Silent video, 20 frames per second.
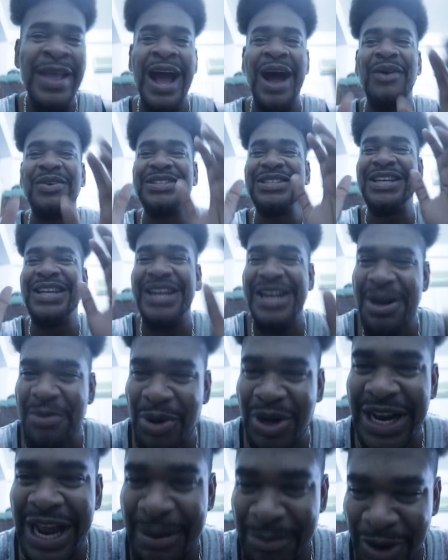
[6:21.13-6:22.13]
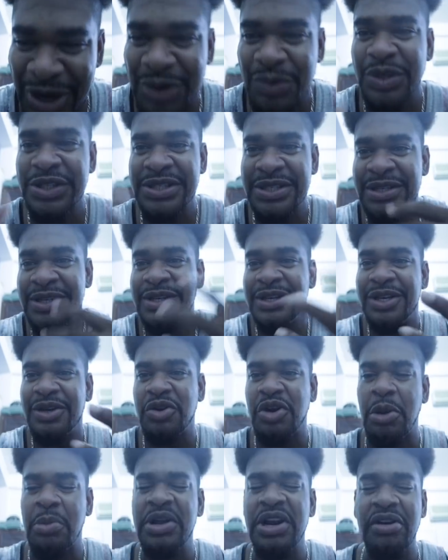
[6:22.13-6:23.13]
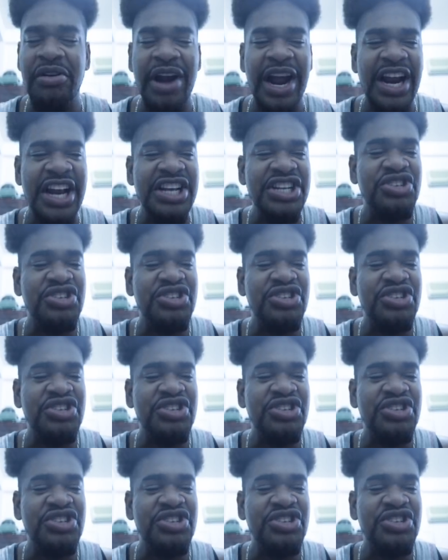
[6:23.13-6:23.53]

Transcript: I was kidding about that, but it would have been a rather